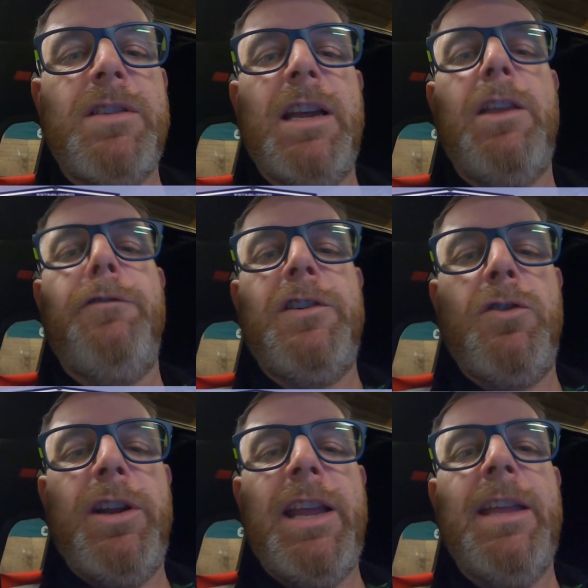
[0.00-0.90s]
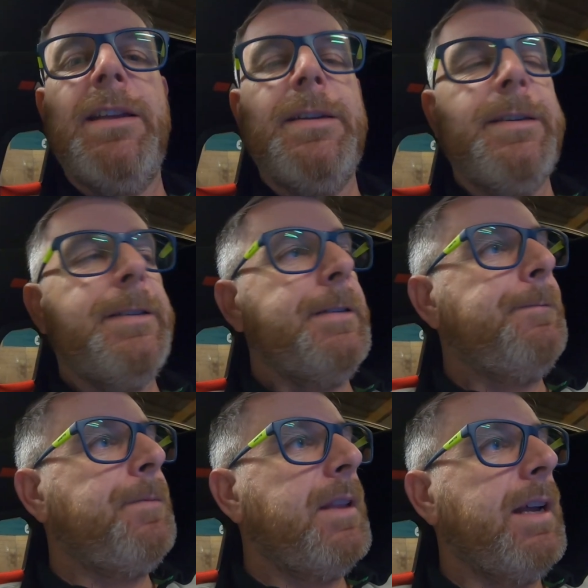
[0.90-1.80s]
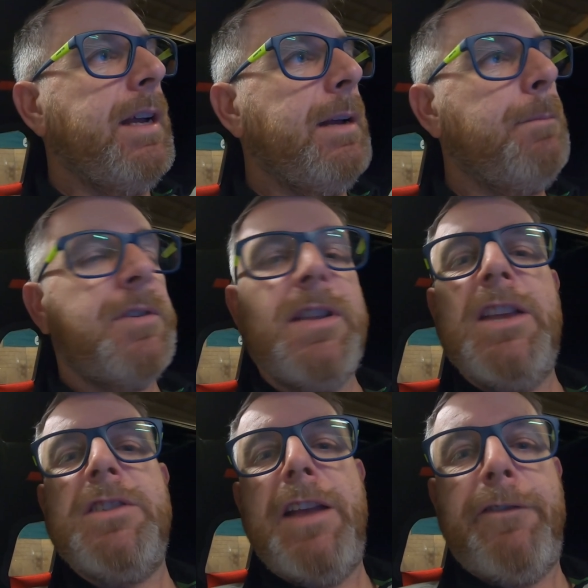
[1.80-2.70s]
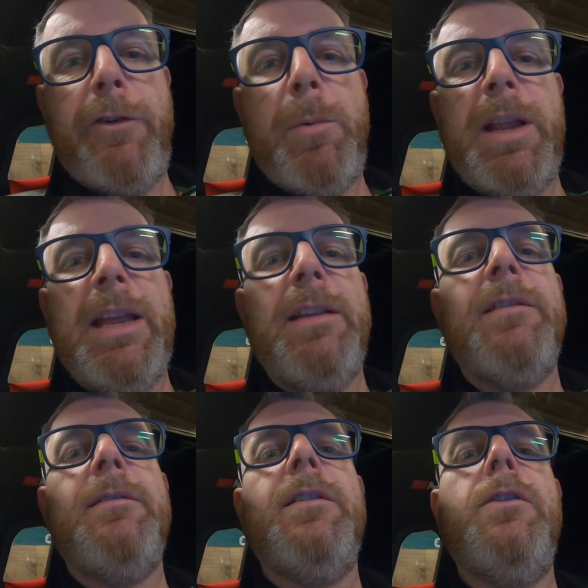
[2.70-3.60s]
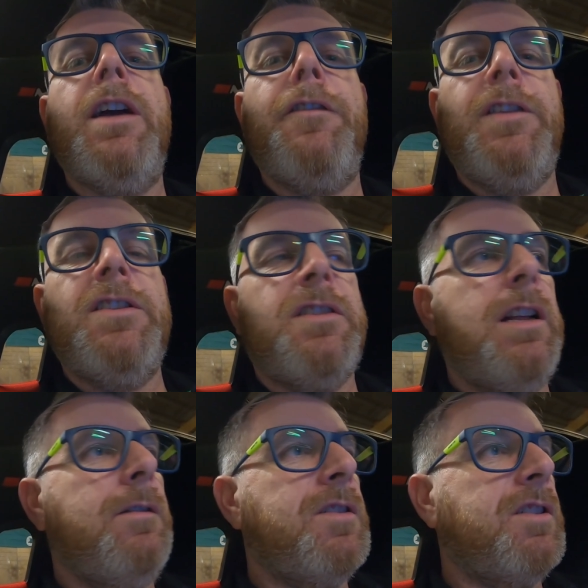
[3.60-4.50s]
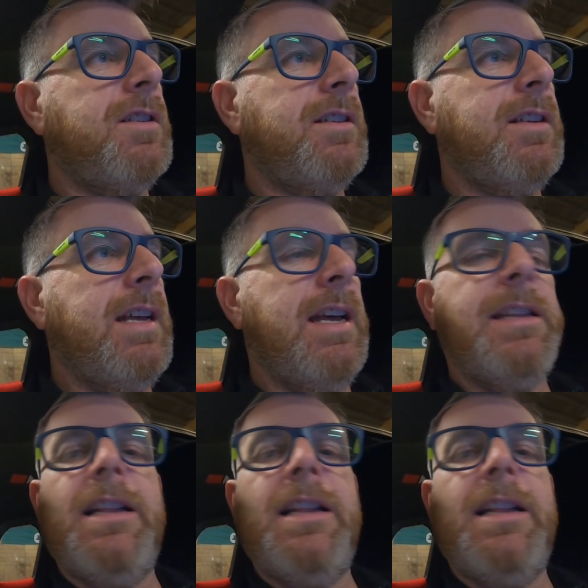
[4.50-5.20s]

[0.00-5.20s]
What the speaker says: Thank you for joining. Stay safe, everybody. Look after yourselves, and